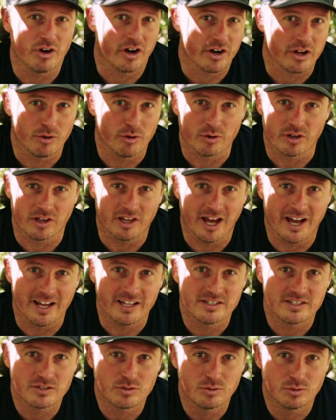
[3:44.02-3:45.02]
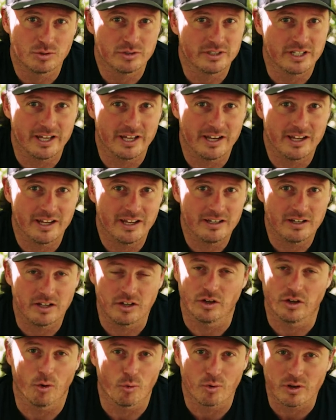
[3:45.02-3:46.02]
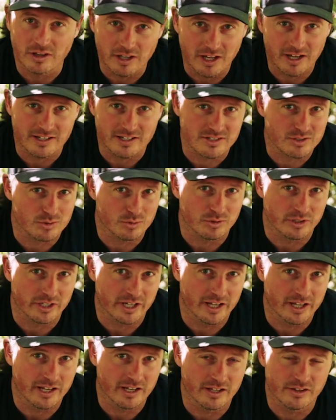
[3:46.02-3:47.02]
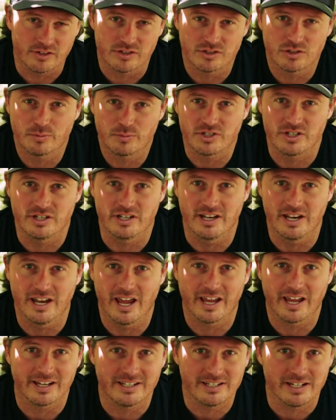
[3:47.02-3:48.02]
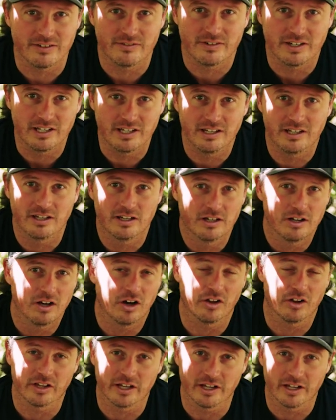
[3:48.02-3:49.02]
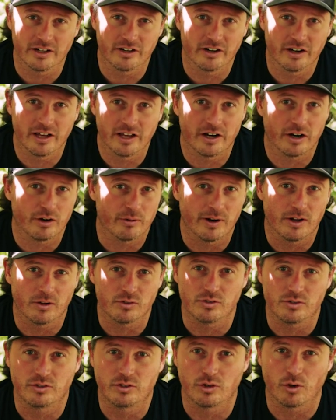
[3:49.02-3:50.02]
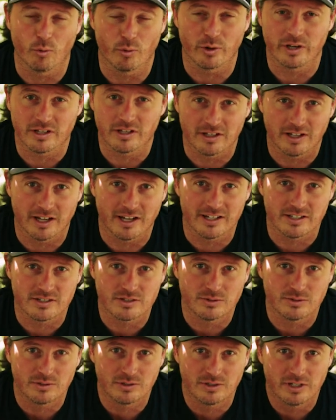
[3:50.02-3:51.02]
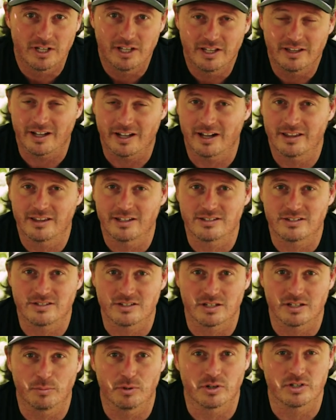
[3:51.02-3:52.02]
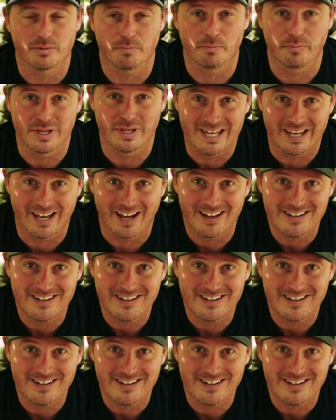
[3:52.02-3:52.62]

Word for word: you gotta go to line school to get in, go to line school to get in. There's so much negativity on the internet around going to line school that I think is just a bunch of B